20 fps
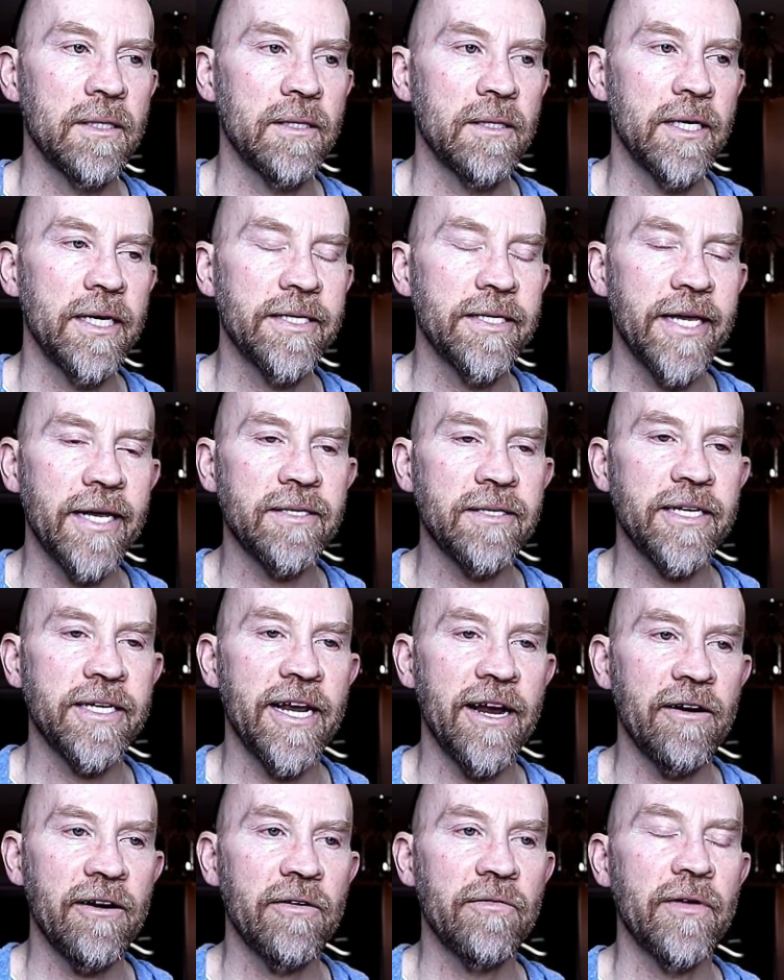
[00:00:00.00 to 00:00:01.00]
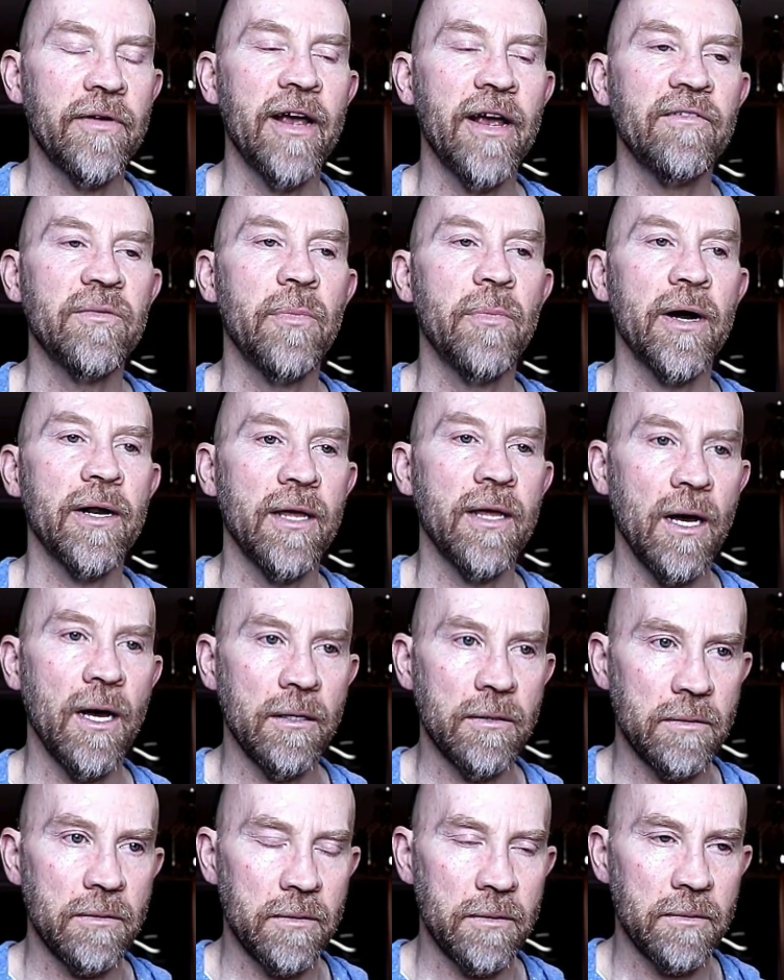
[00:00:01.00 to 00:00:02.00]
he takes care of everybody
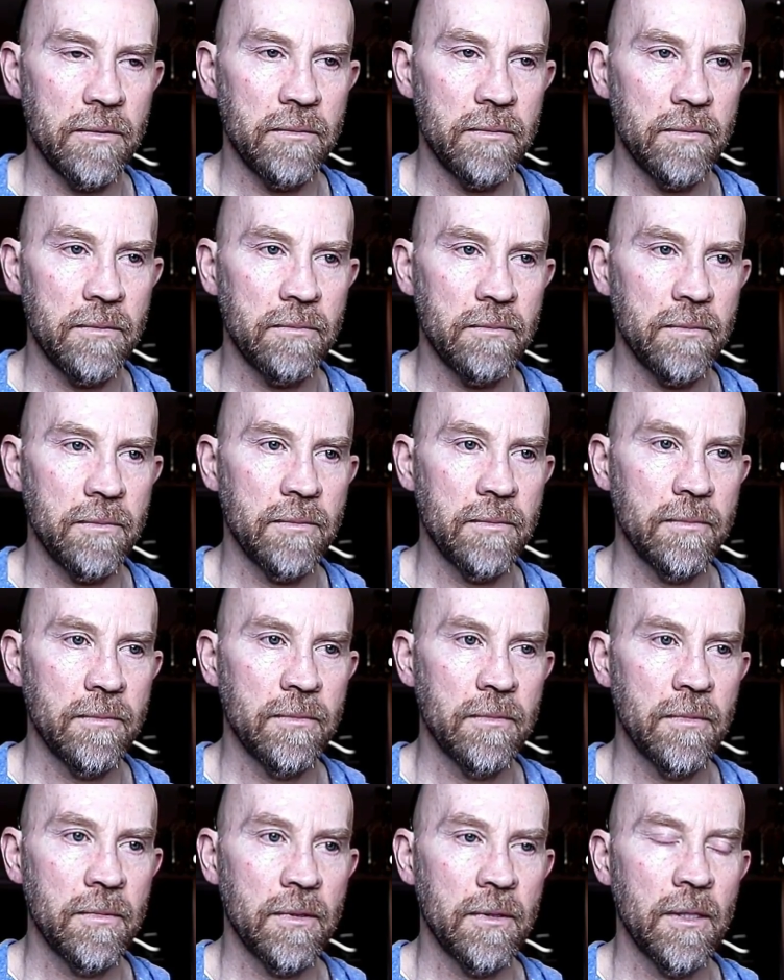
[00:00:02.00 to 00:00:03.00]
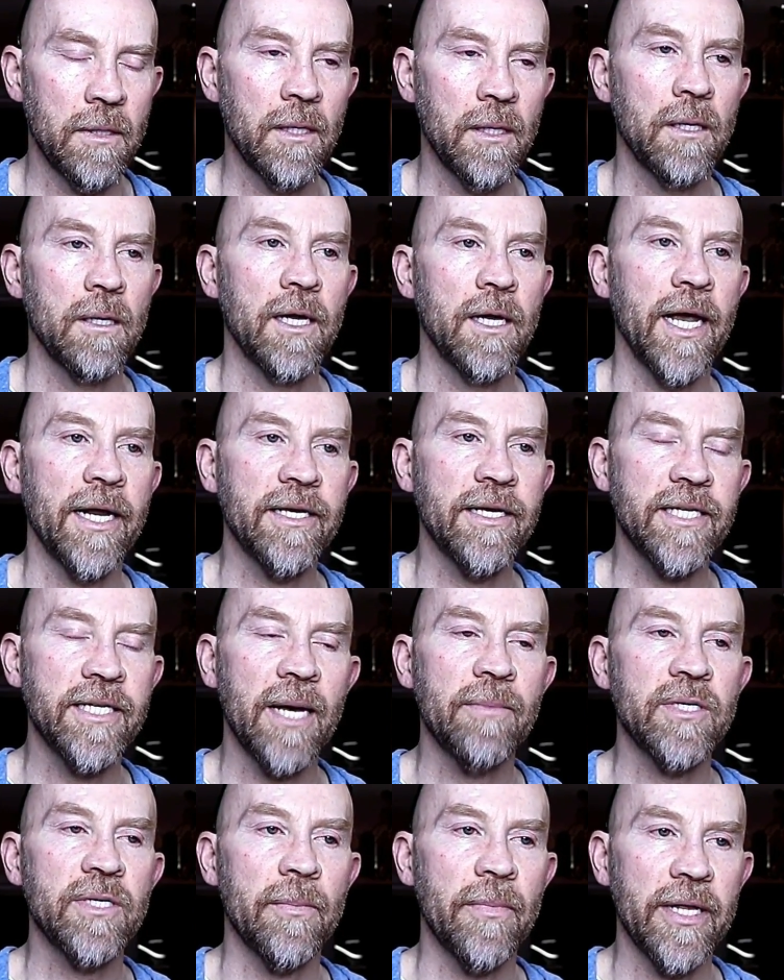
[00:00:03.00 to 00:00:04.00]
else.
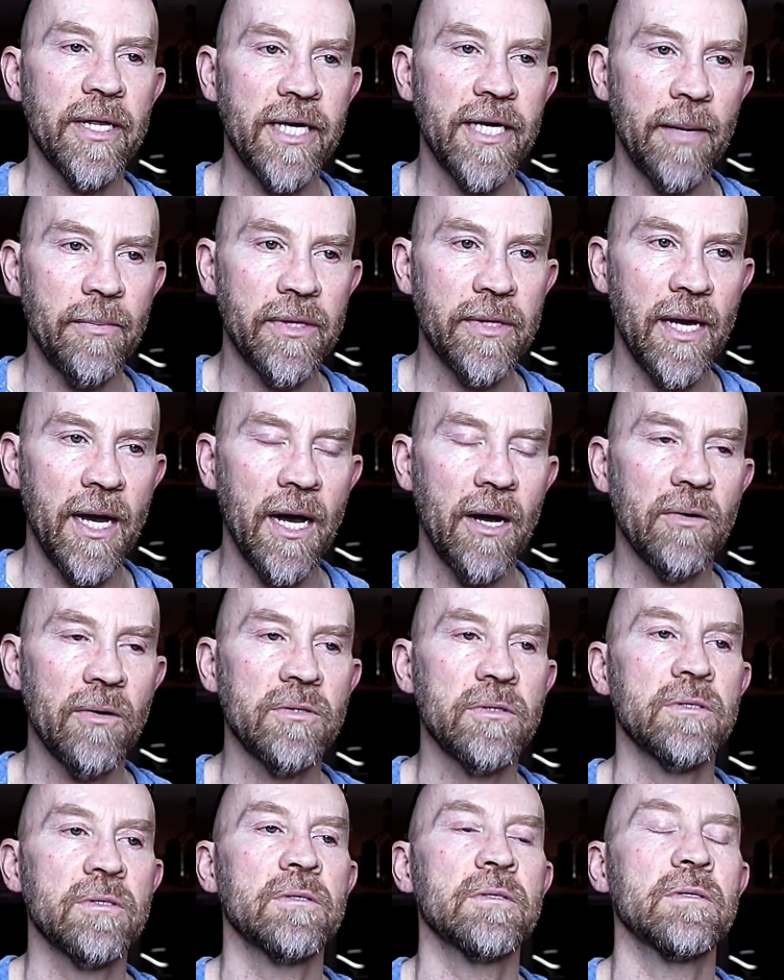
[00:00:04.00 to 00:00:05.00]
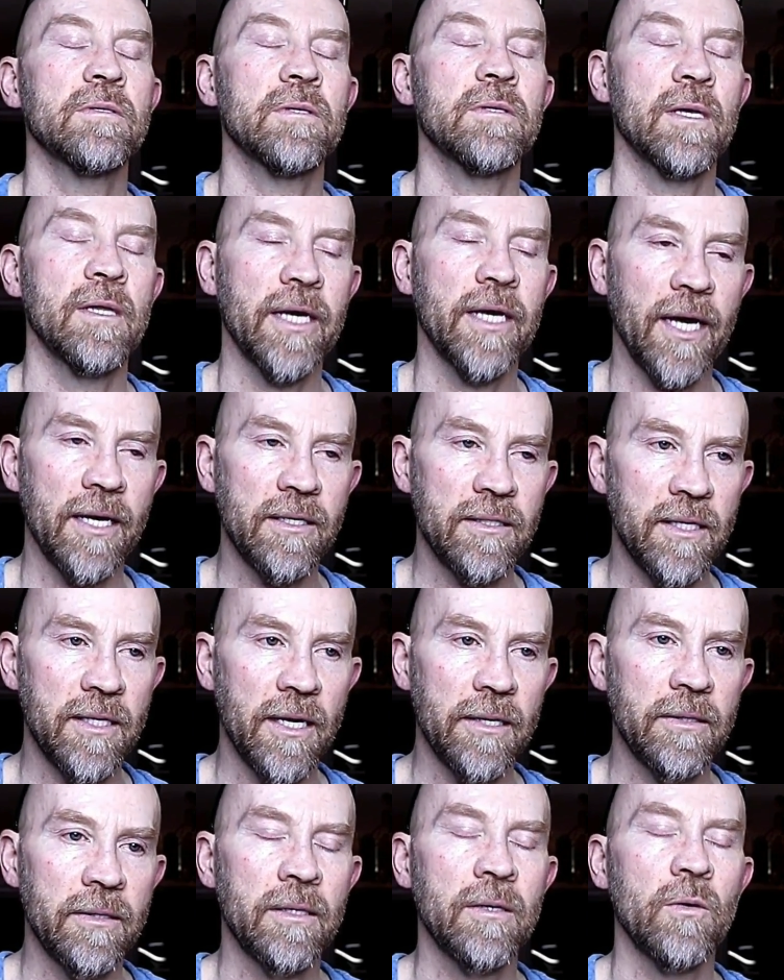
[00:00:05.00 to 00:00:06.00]
Anytime somebody came in the house, like I
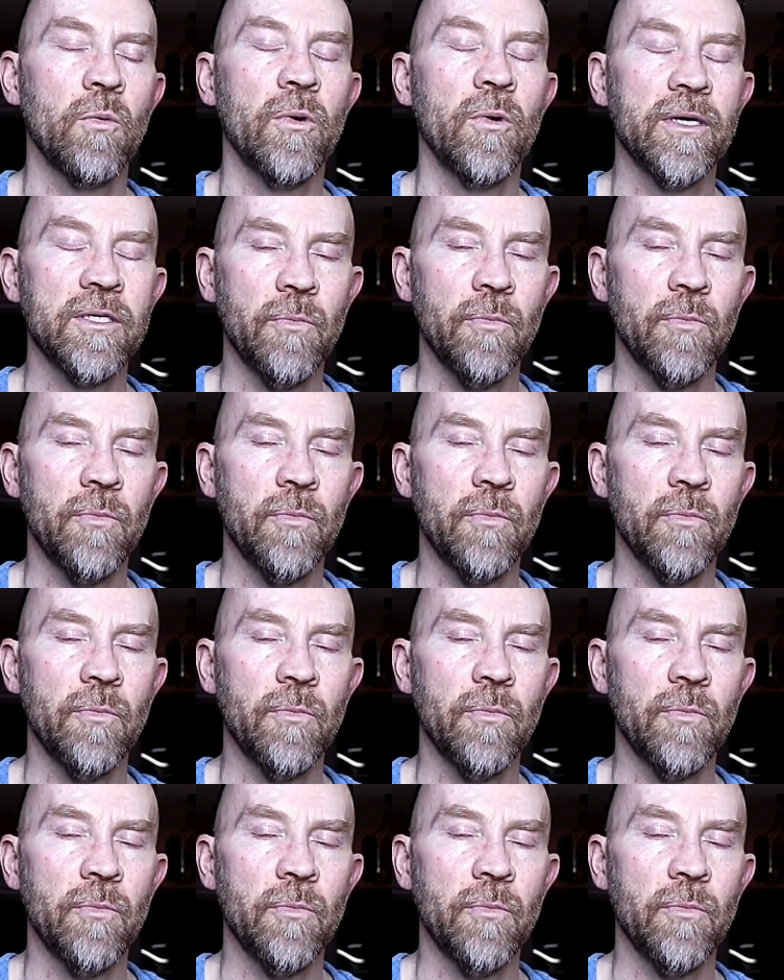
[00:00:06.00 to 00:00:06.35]
said, where's